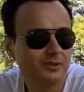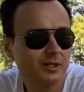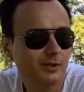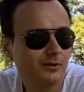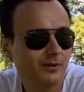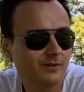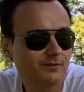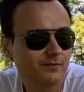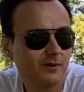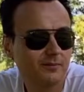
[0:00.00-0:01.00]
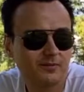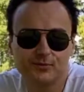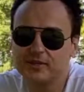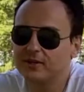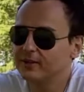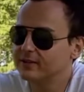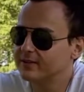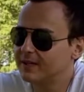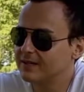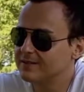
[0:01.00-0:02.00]
are going from
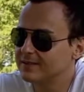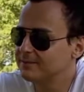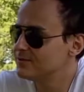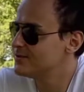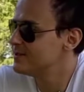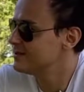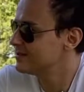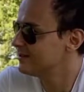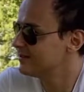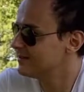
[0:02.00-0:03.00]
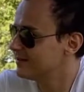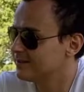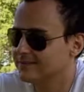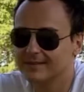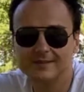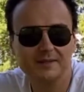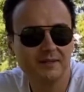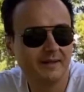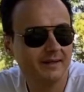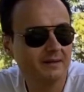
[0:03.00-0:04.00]
300,000 up to 600,000 and they're
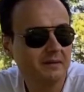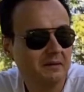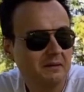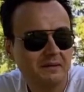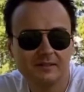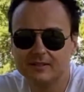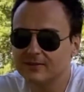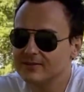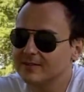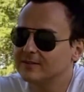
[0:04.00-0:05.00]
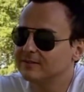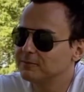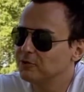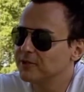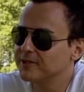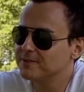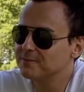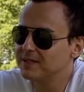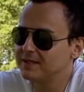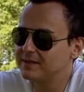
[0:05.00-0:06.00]
like you know instead of the mortgage
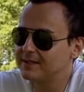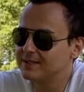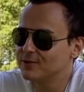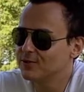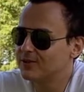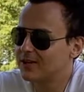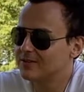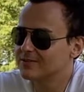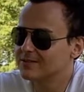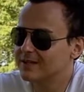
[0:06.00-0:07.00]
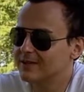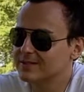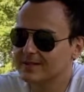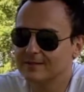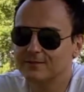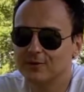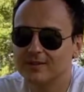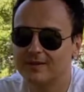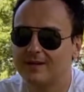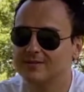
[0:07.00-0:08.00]
being like 2,000 now it's like
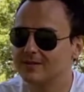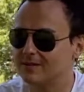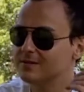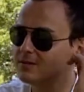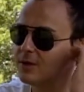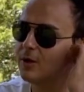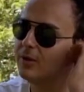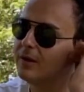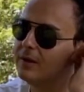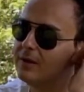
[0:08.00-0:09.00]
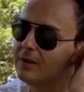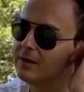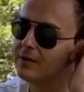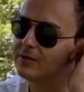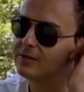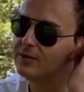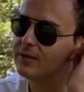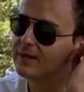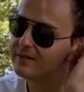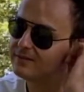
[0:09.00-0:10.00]
4,000 so you know you
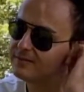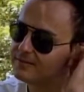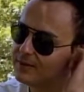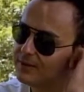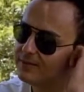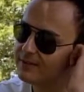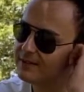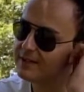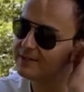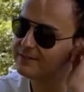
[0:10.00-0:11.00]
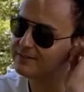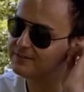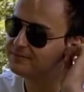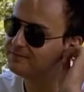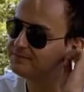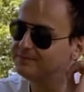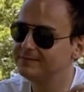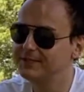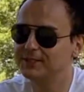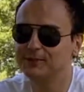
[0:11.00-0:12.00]
have you have a lot of
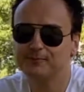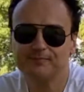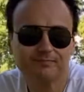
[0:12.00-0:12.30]
you know